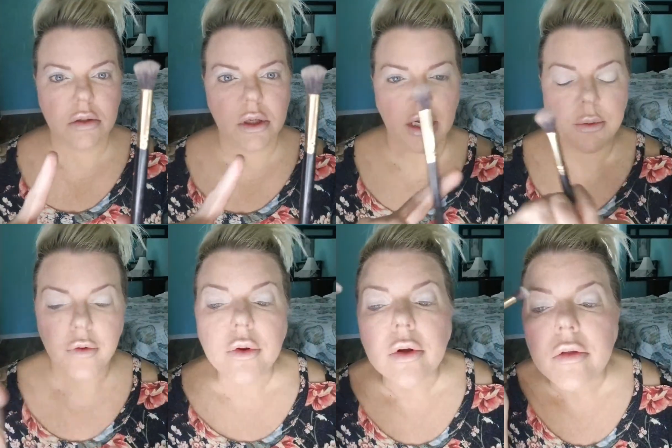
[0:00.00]
And we're
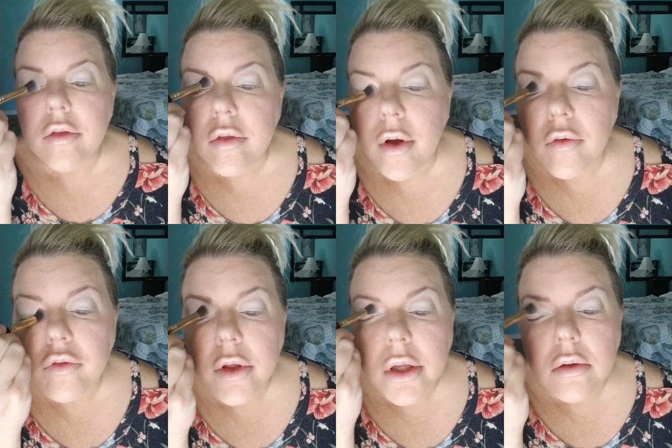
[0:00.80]
just going to
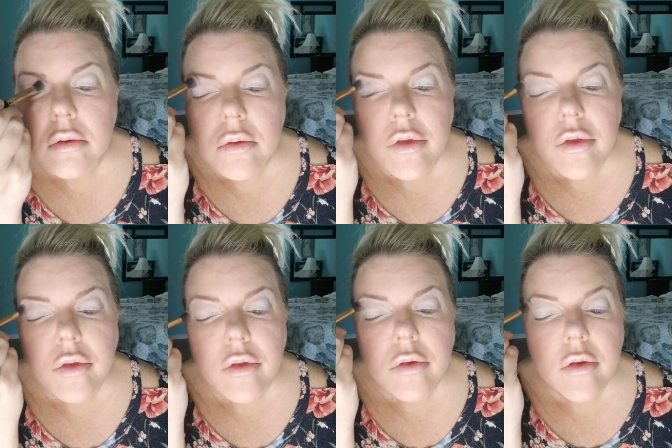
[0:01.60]
softly
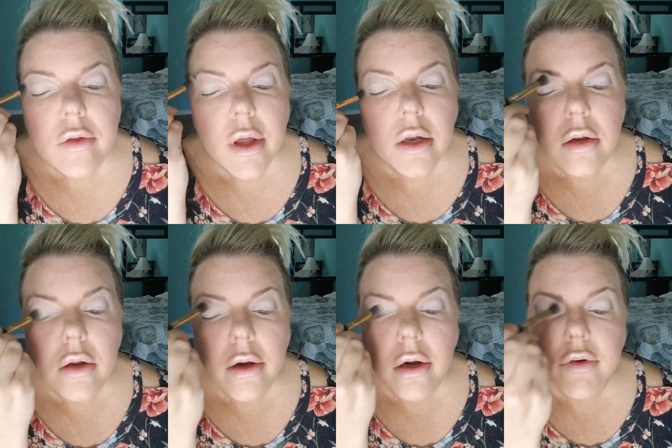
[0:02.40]
just kind of
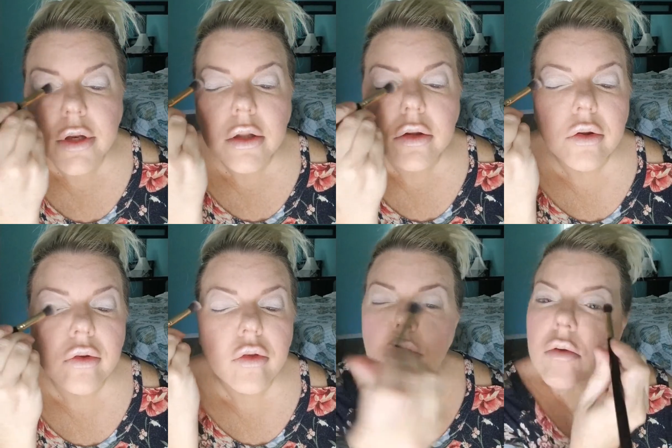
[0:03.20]
knock off any
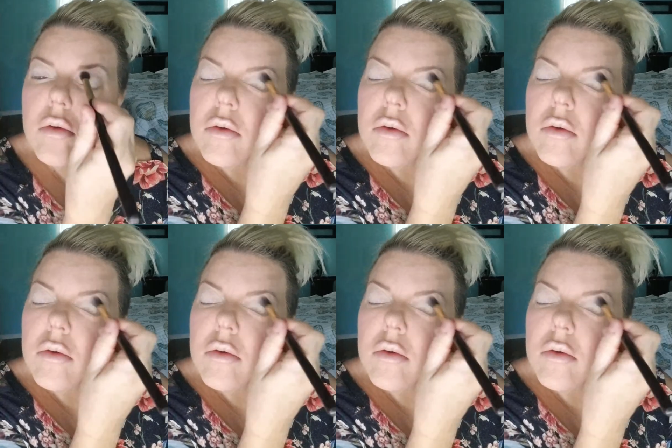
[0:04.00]
loose.